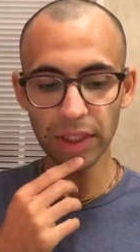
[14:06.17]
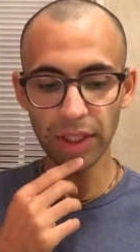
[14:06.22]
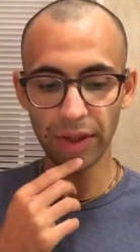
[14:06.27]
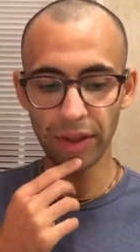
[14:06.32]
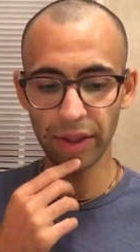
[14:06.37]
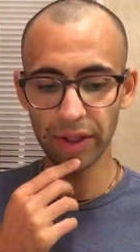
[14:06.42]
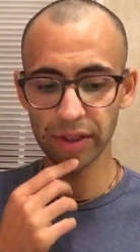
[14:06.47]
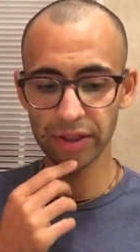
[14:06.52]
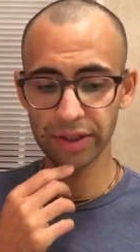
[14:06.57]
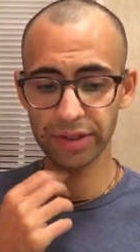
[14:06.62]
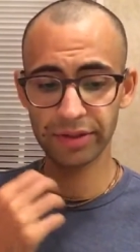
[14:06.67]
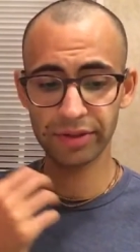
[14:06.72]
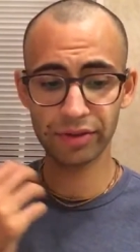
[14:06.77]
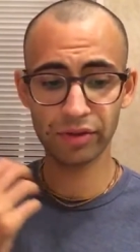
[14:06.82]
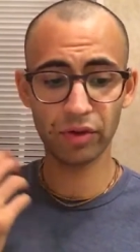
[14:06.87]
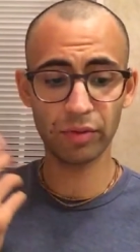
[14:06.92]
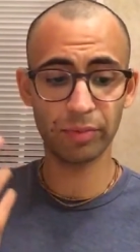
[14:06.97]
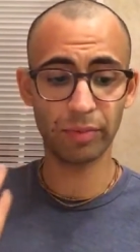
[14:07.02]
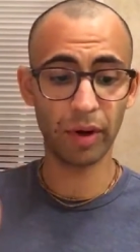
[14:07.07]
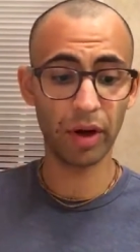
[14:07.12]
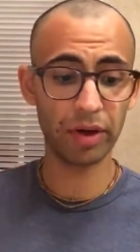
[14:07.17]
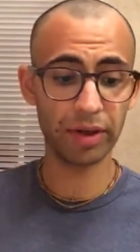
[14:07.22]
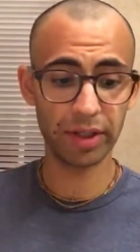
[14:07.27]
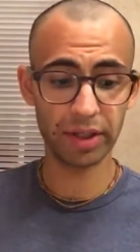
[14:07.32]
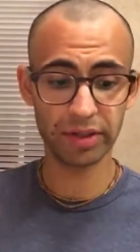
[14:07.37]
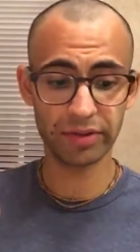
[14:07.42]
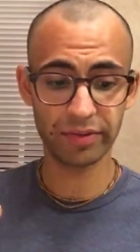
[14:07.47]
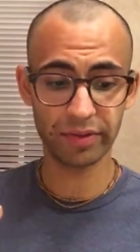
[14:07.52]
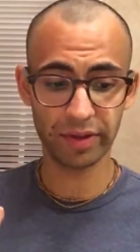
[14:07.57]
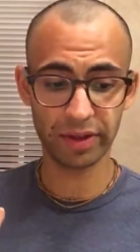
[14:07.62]
Thus, there is no
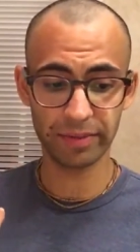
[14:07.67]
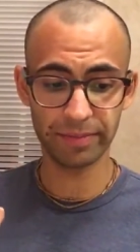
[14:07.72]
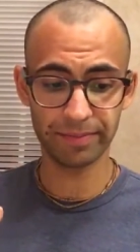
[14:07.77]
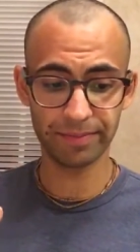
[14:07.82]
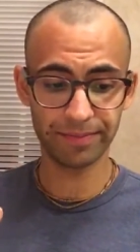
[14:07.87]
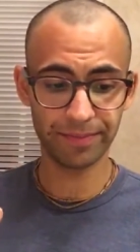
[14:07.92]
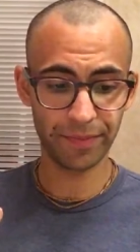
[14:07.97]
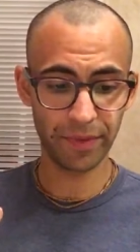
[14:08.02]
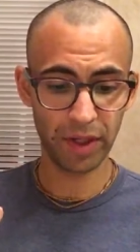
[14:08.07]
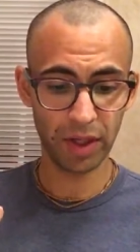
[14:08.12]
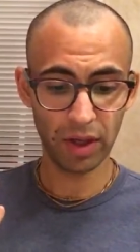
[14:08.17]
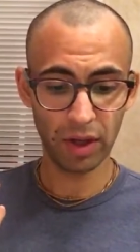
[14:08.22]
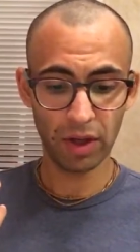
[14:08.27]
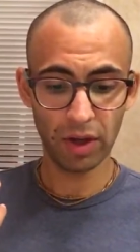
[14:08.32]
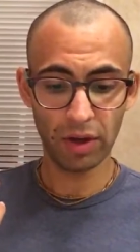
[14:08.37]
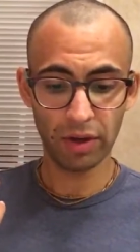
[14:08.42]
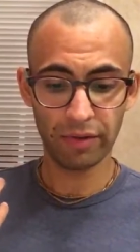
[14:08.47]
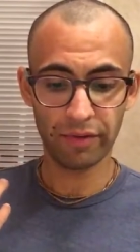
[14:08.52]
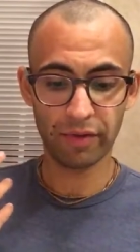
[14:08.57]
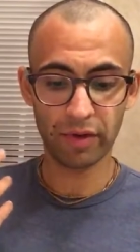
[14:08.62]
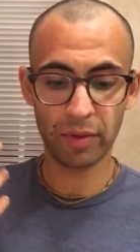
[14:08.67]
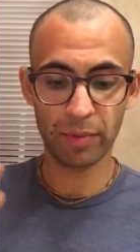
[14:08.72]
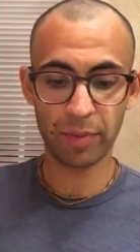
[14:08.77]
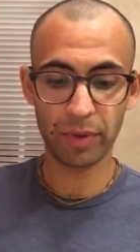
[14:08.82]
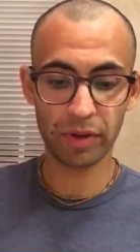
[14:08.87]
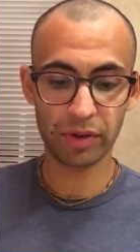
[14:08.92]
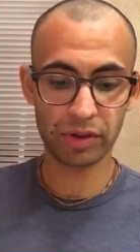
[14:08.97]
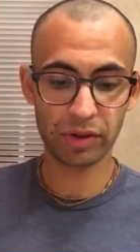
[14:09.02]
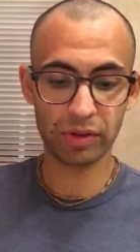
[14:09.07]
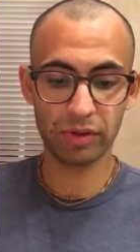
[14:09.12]
bondage for him. For a
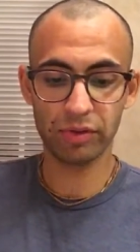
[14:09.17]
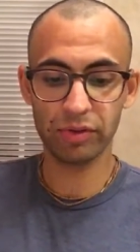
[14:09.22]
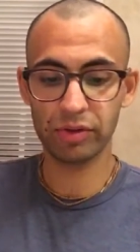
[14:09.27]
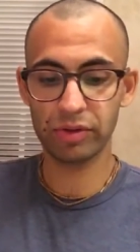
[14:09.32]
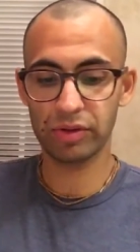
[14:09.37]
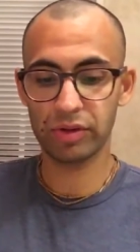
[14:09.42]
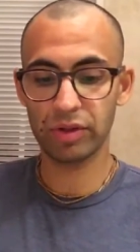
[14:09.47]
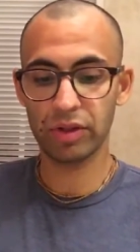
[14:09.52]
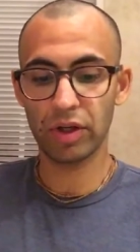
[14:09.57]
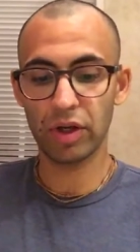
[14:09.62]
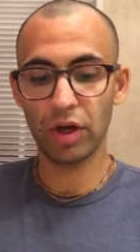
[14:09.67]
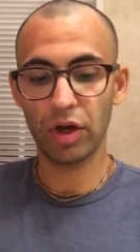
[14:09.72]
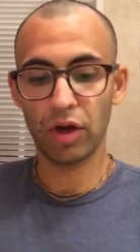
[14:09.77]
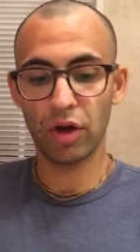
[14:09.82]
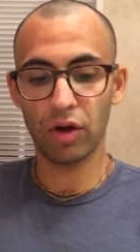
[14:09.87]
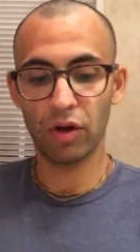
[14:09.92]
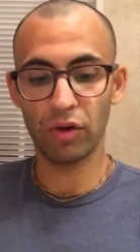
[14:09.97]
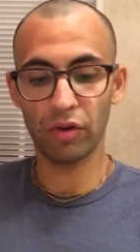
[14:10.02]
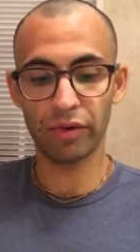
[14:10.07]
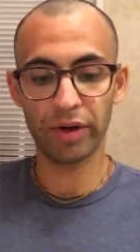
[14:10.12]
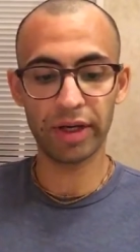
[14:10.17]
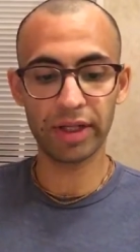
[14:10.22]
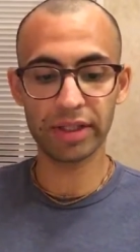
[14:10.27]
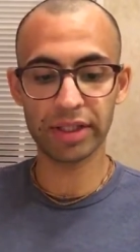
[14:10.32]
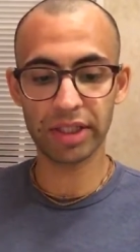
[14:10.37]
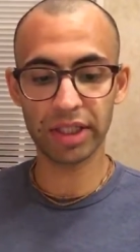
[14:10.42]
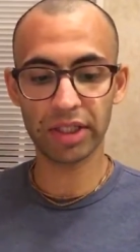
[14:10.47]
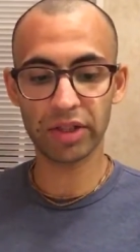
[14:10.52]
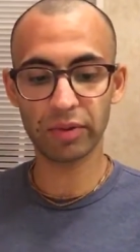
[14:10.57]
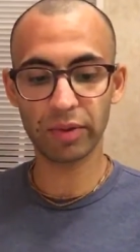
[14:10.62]
person who is already
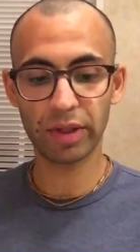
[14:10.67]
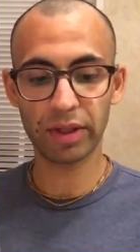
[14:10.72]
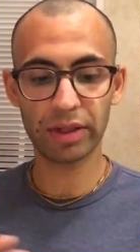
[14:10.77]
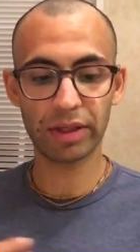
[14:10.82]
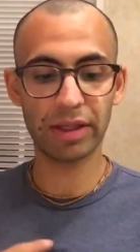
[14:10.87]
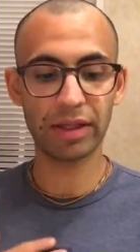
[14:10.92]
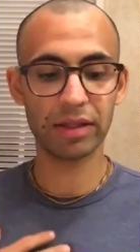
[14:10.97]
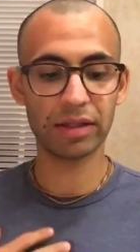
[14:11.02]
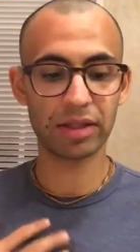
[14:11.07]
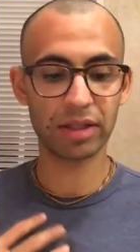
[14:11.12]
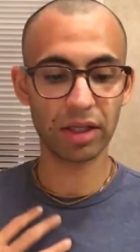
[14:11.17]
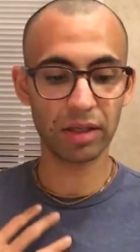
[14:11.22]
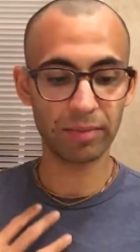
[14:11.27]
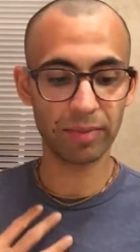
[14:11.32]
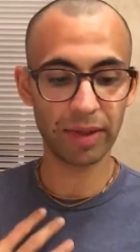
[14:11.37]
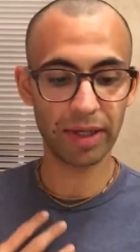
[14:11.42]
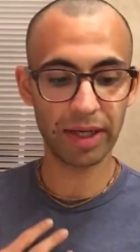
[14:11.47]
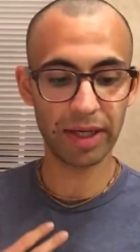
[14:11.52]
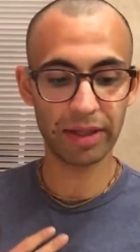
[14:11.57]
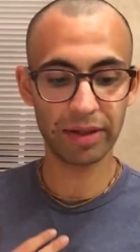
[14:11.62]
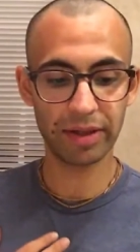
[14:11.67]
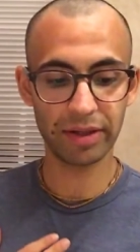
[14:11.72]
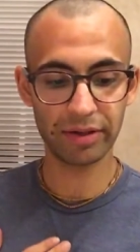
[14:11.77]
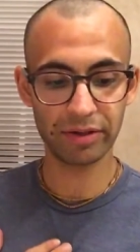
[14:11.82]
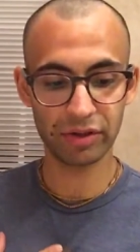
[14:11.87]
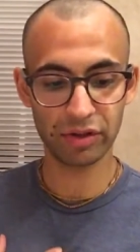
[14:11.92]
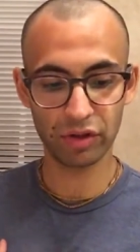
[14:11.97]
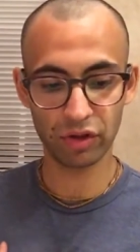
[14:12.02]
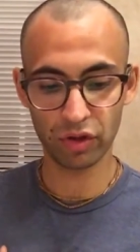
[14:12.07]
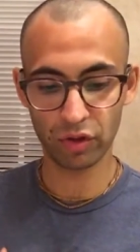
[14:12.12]
situated in the sun planet, there
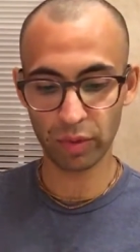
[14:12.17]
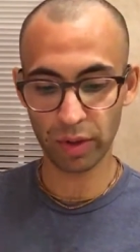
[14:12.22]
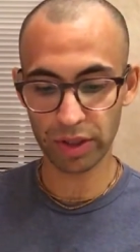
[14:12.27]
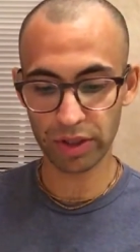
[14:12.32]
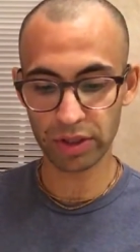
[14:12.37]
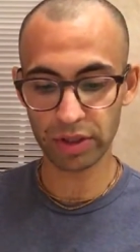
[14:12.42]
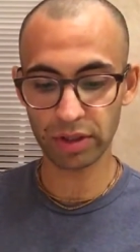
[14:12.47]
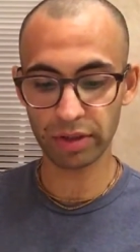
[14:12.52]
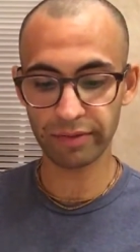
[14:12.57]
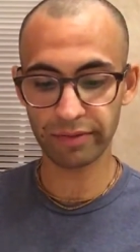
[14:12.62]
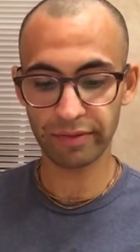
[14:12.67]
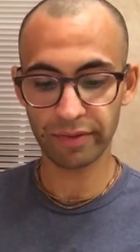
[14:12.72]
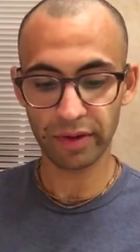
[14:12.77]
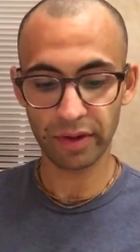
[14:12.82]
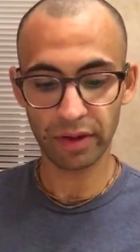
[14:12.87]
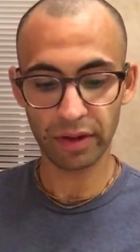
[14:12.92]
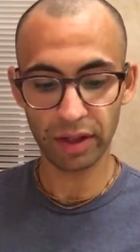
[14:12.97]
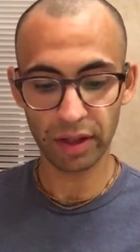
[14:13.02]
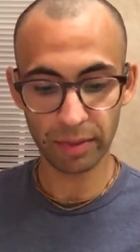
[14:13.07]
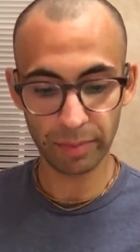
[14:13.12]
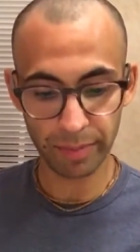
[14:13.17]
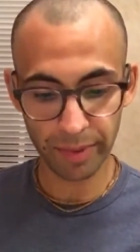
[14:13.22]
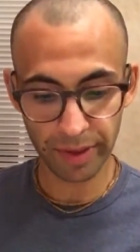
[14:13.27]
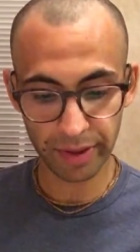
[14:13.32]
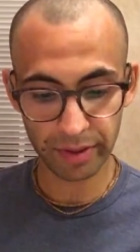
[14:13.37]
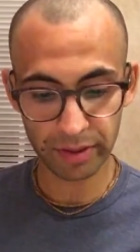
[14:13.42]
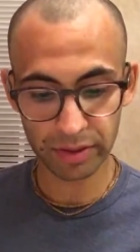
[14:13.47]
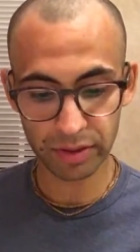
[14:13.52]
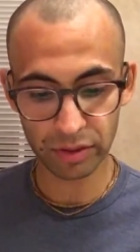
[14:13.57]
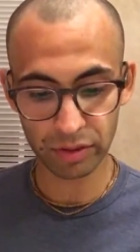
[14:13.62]
is no question of the
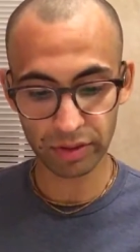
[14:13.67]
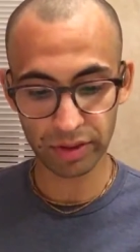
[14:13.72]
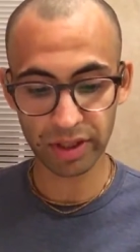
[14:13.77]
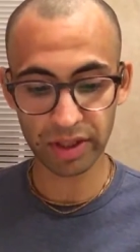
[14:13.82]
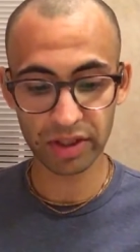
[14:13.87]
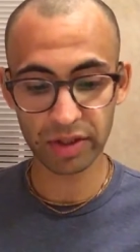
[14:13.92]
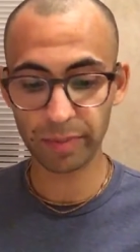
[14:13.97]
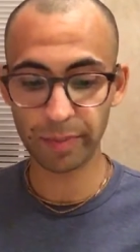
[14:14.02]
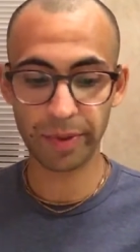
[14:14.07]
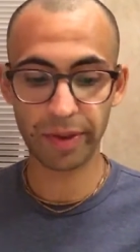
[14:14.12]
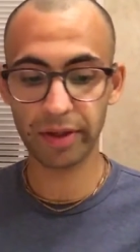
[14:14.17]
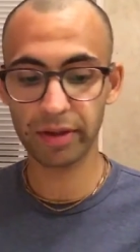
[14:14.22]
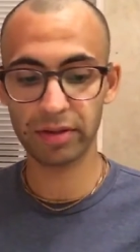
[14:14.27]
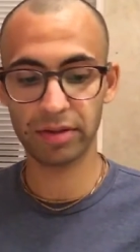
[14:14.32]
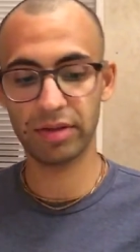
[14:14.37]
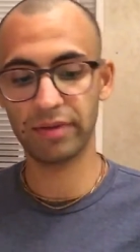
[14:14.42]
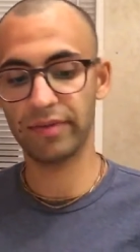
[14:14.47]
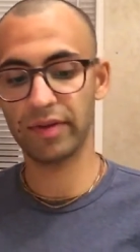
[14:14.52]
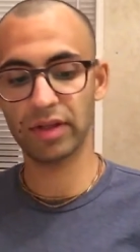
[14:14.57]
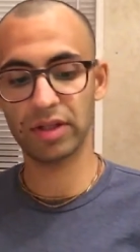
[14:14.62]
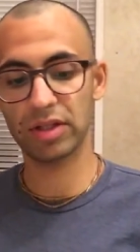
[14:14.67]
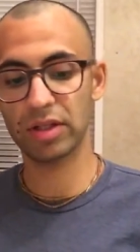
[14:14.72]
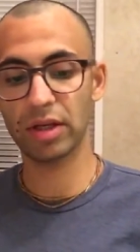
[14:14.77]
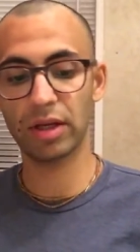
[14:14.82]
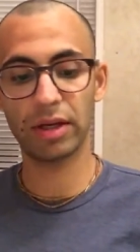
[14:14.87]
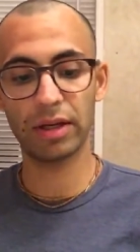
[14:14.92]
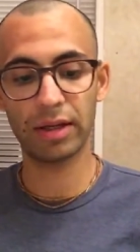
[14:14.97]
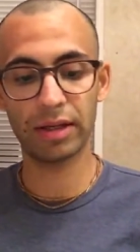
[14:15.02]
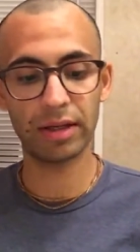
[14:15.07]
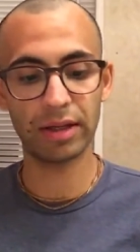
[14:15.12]
appearance or disappearance of the
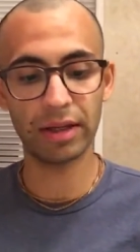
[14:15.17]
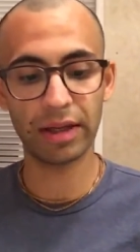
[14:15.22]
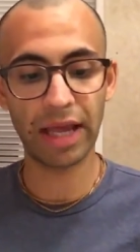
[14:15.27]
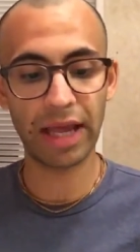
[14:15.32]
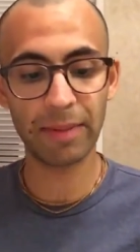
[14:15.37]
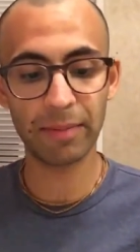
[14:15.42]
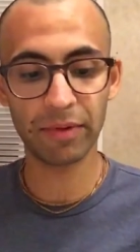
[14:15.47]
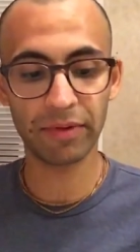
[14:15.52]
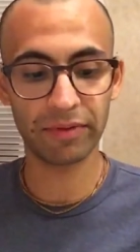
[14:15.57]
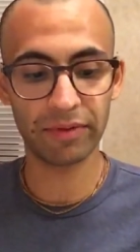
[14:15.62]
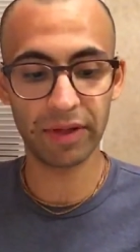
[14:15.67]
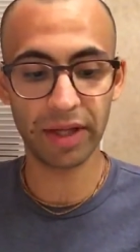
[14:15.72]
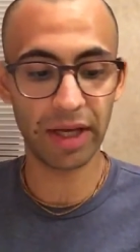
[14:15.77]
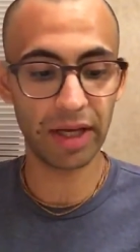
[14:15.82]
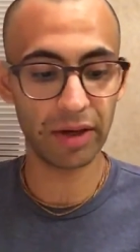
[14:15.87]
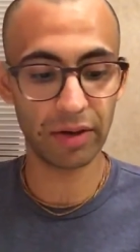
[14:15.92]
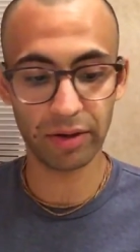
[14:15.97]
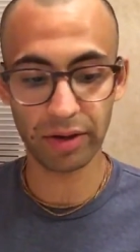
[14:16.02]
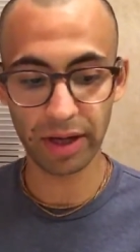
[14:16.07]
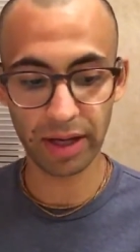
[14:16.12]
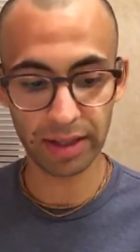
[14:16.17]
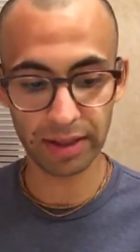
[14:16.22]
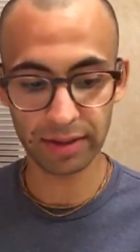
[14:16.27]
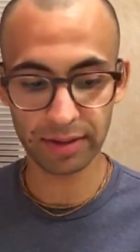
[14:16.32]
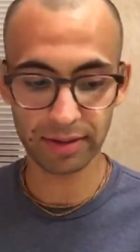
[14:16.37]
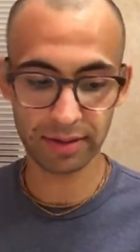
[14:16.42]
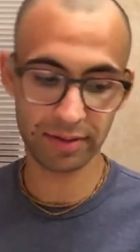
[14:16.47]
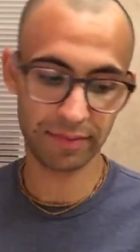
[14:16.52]
sun in the name of day or night.